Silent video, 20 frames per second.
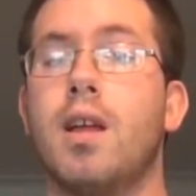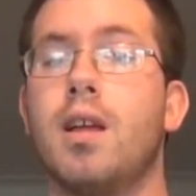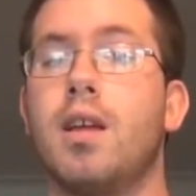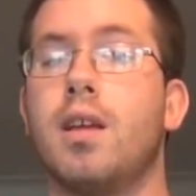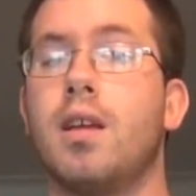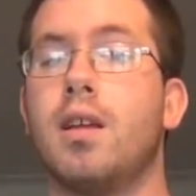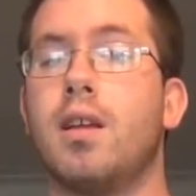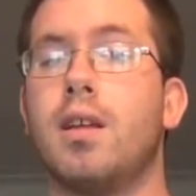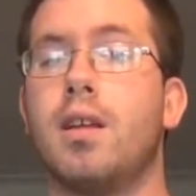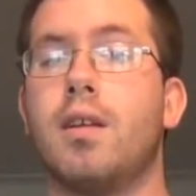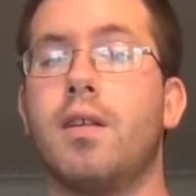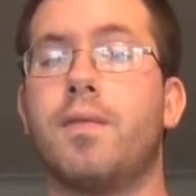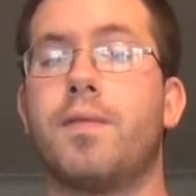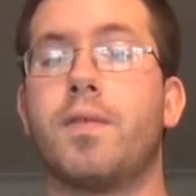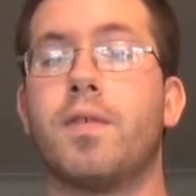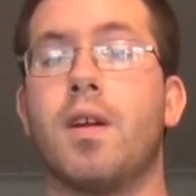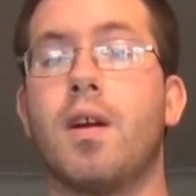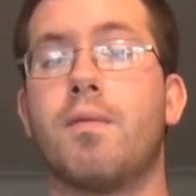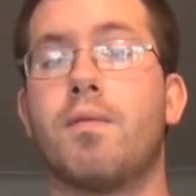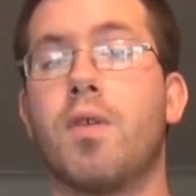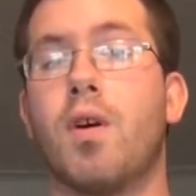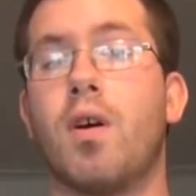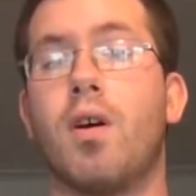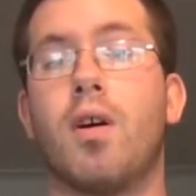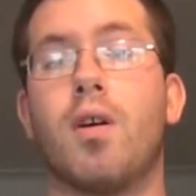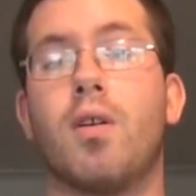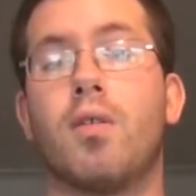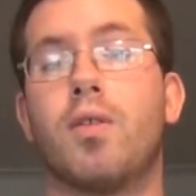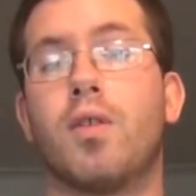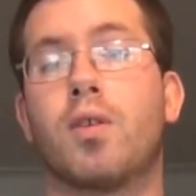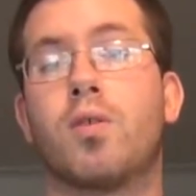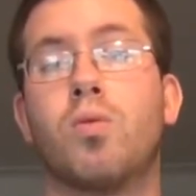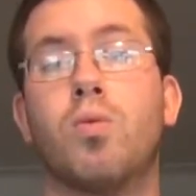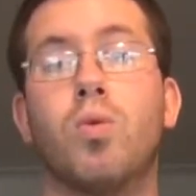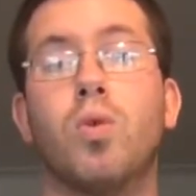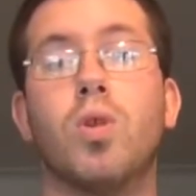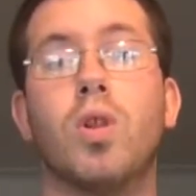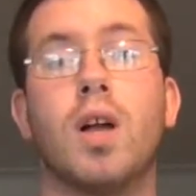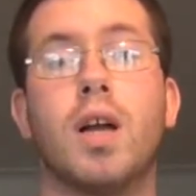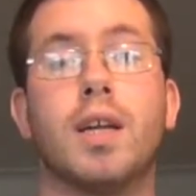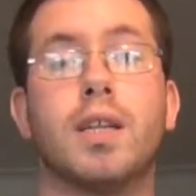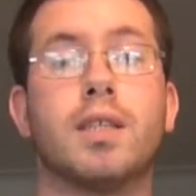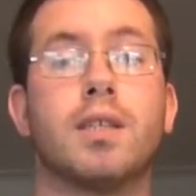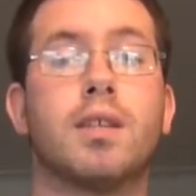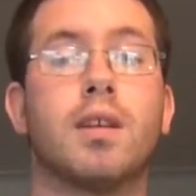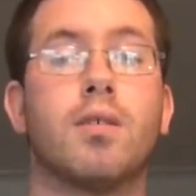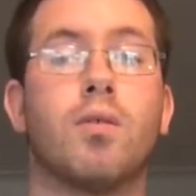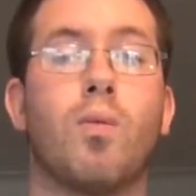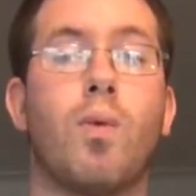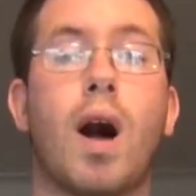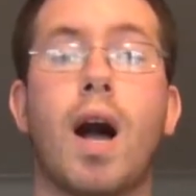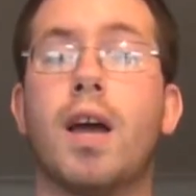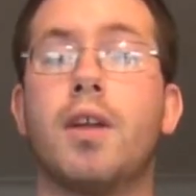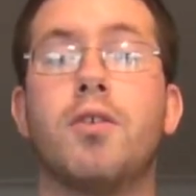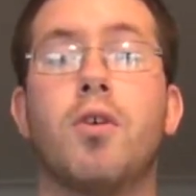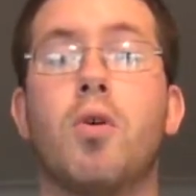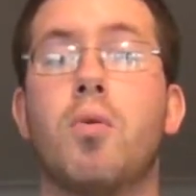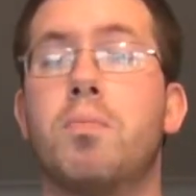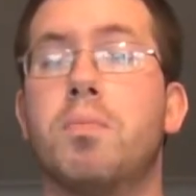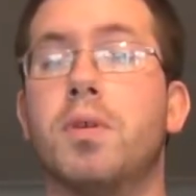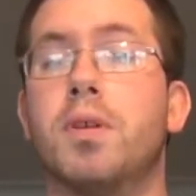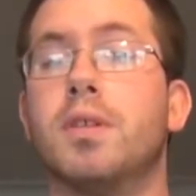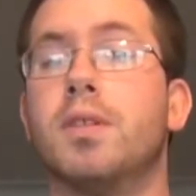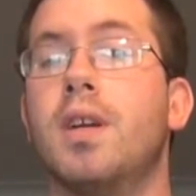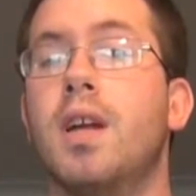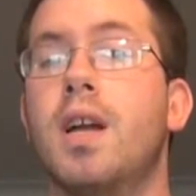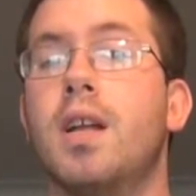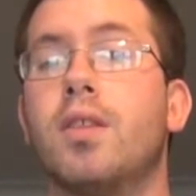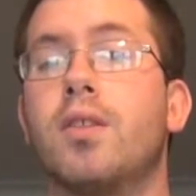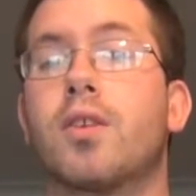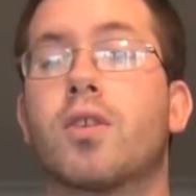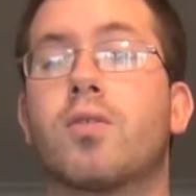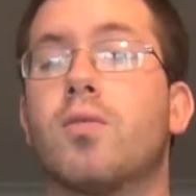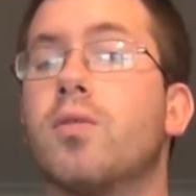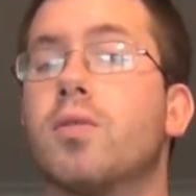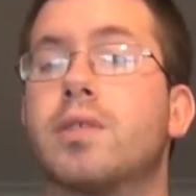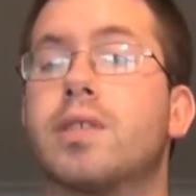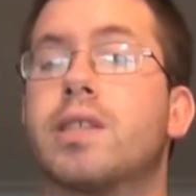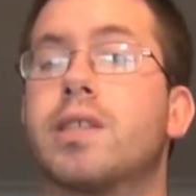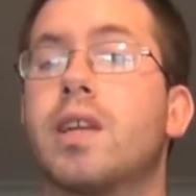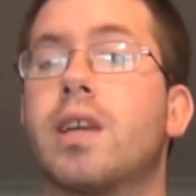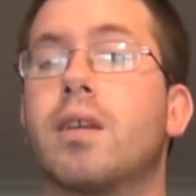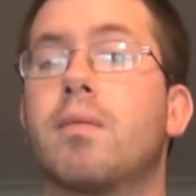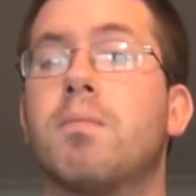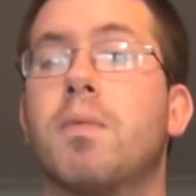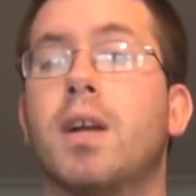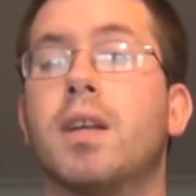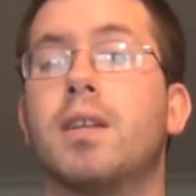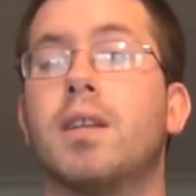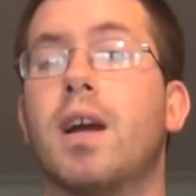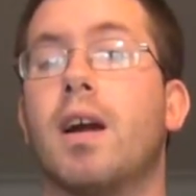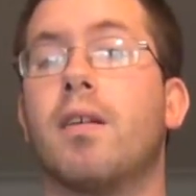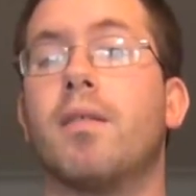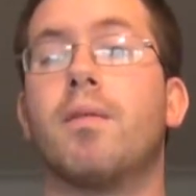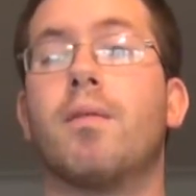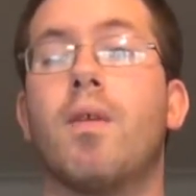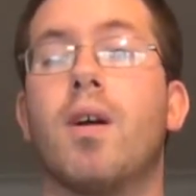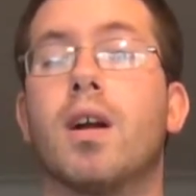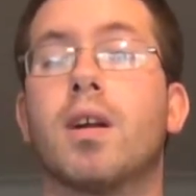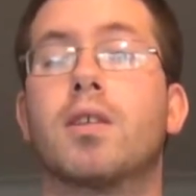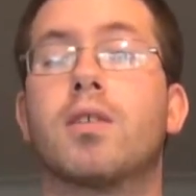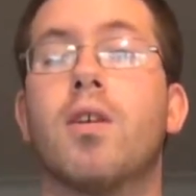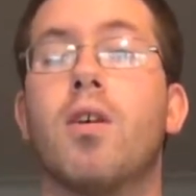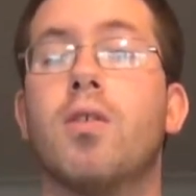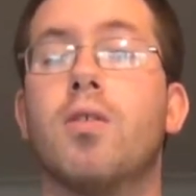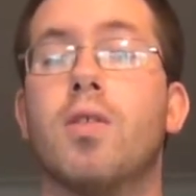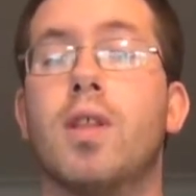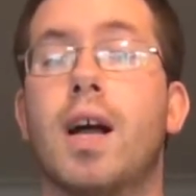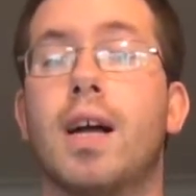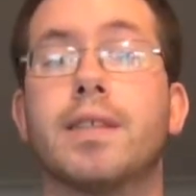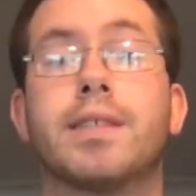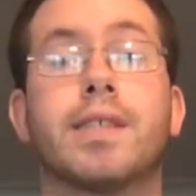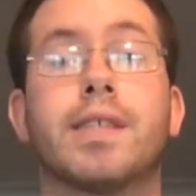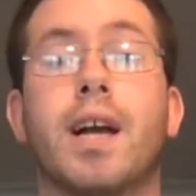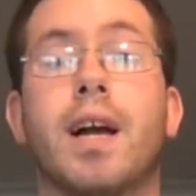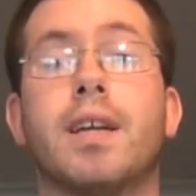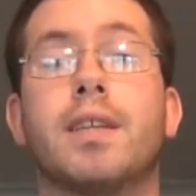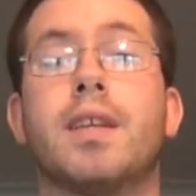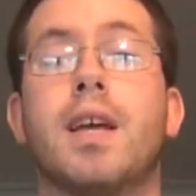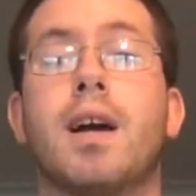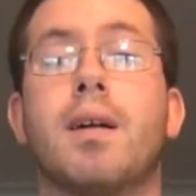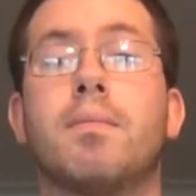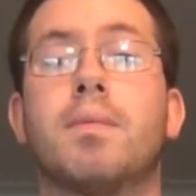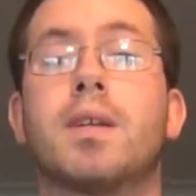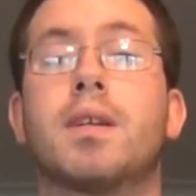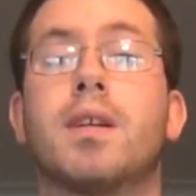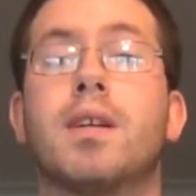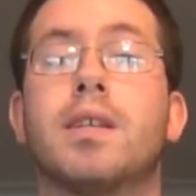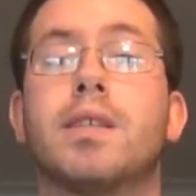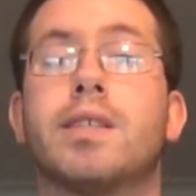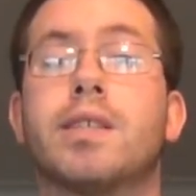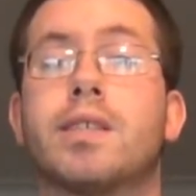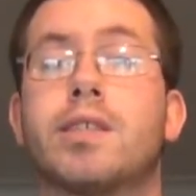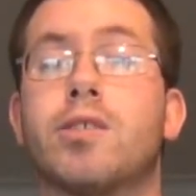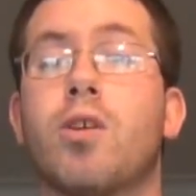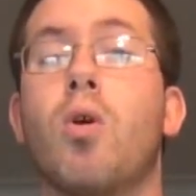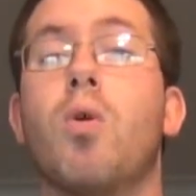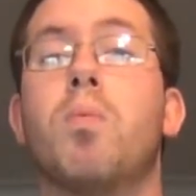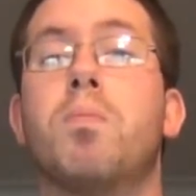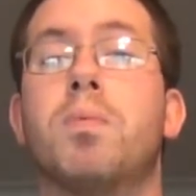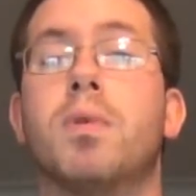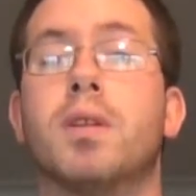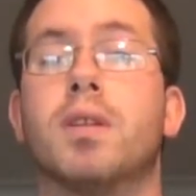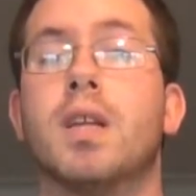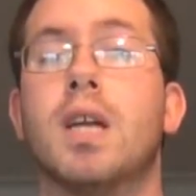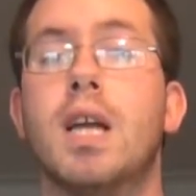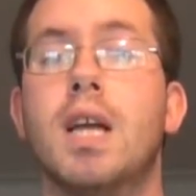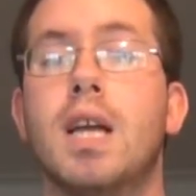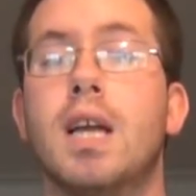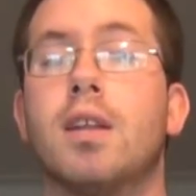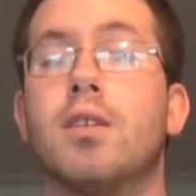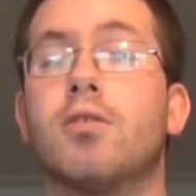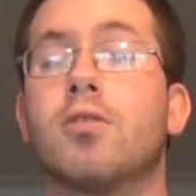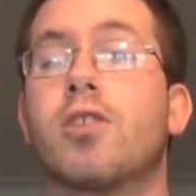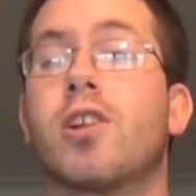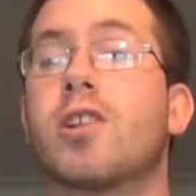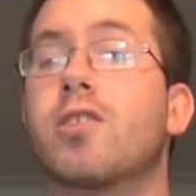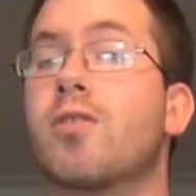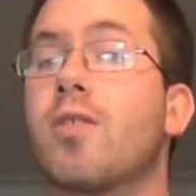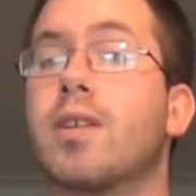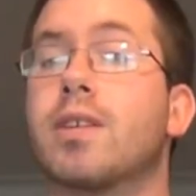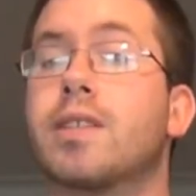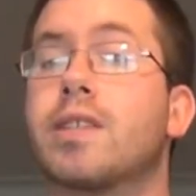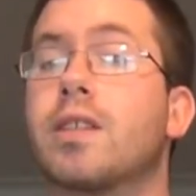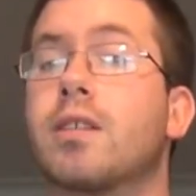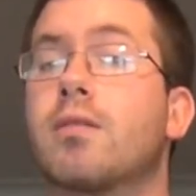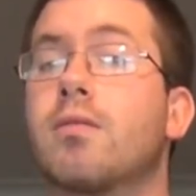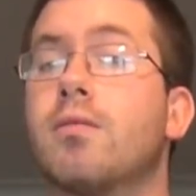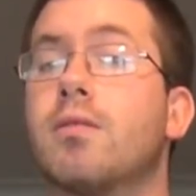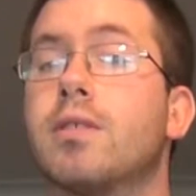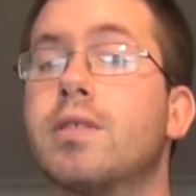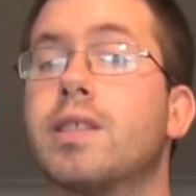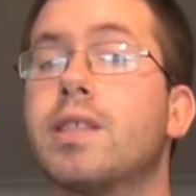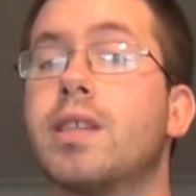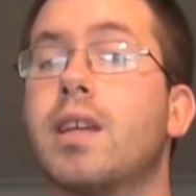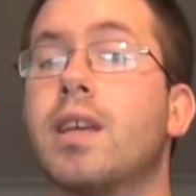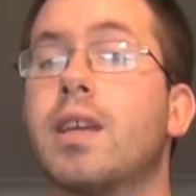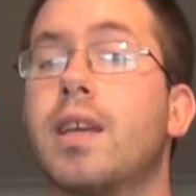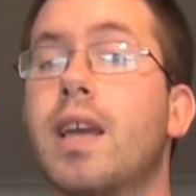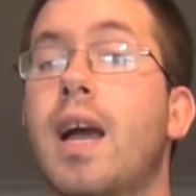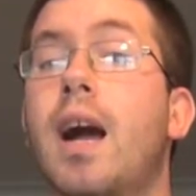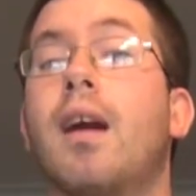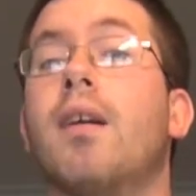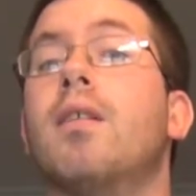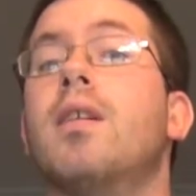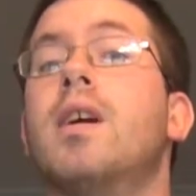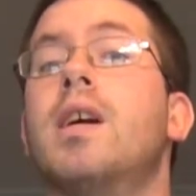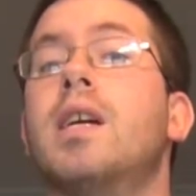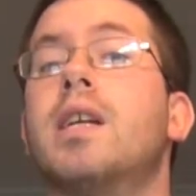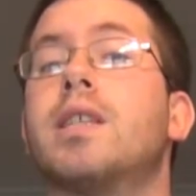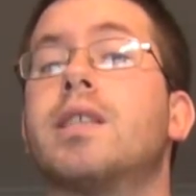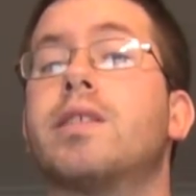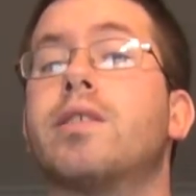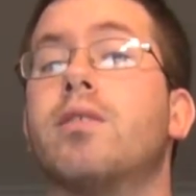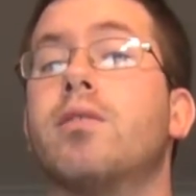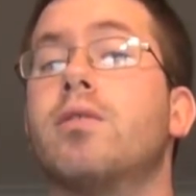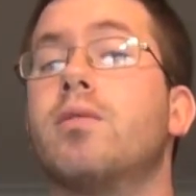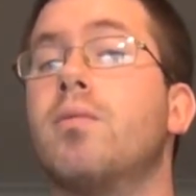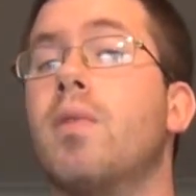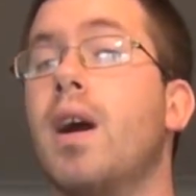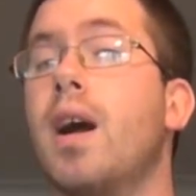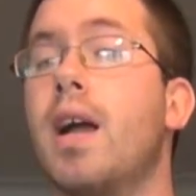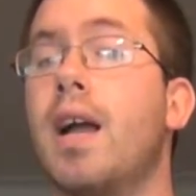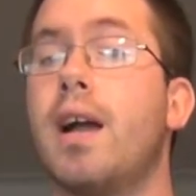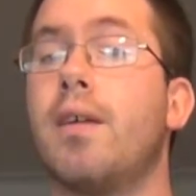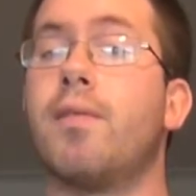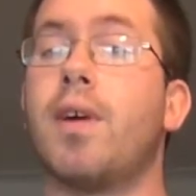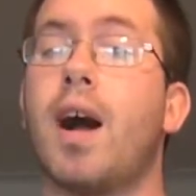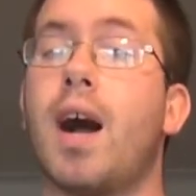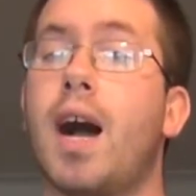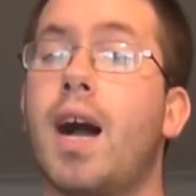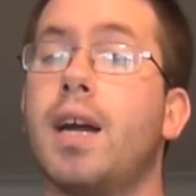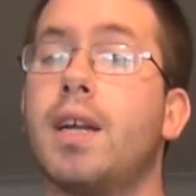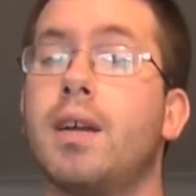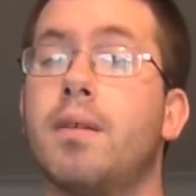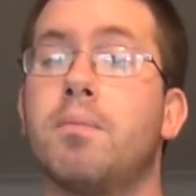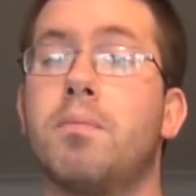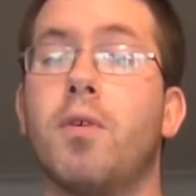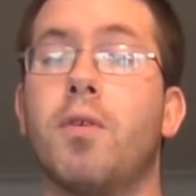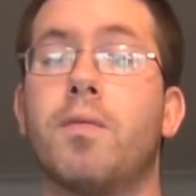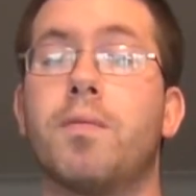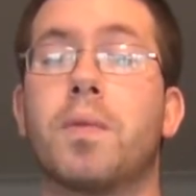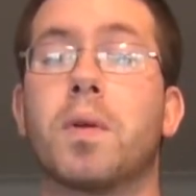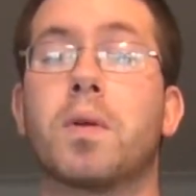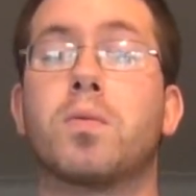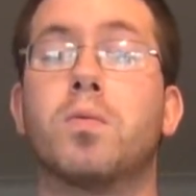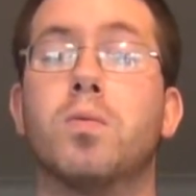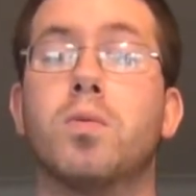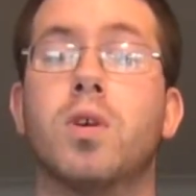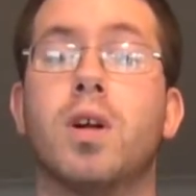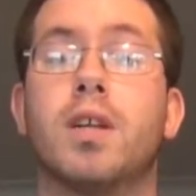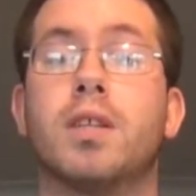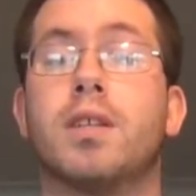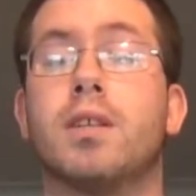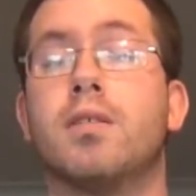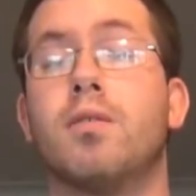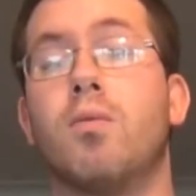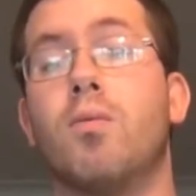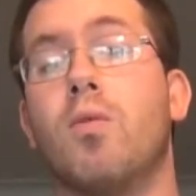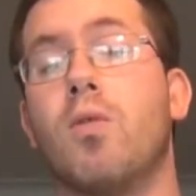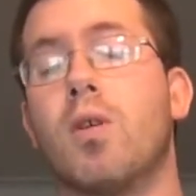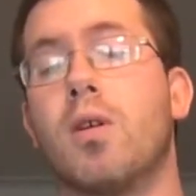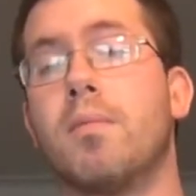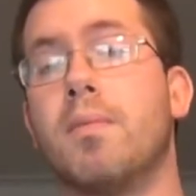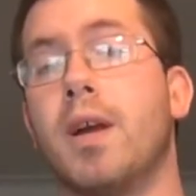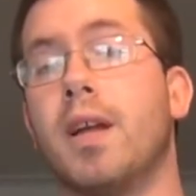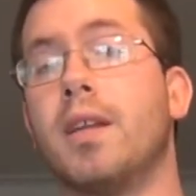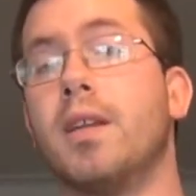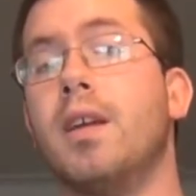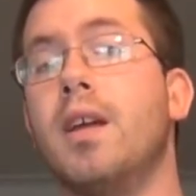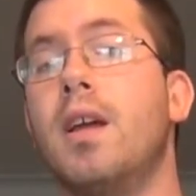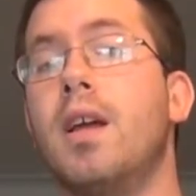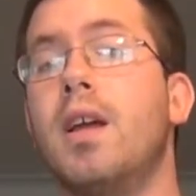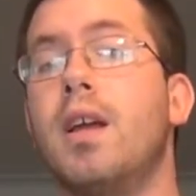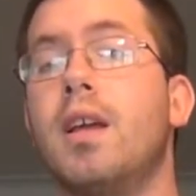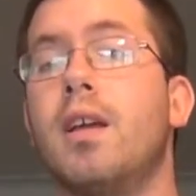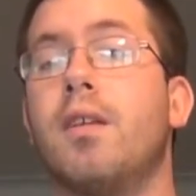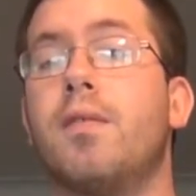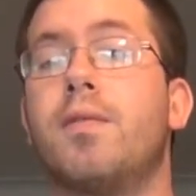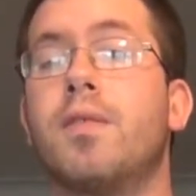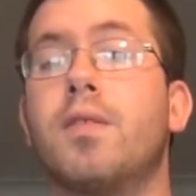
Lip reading: If you have the cool end wide open, the corn snake might not want to go to that side now because it's open, and it'll stress the corn snake out. So you want to have a hide on both the cool end and the warm end. If